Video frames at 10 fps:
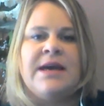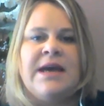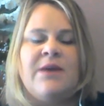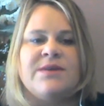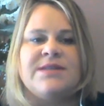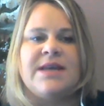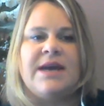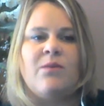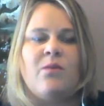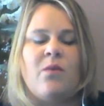It was
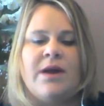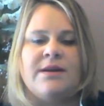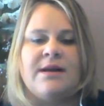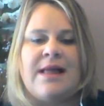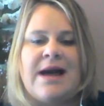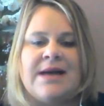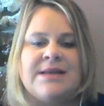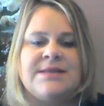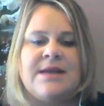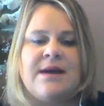a one
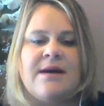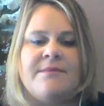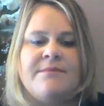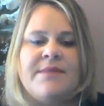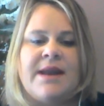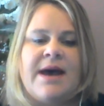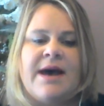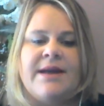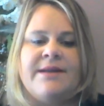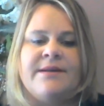class that
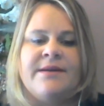had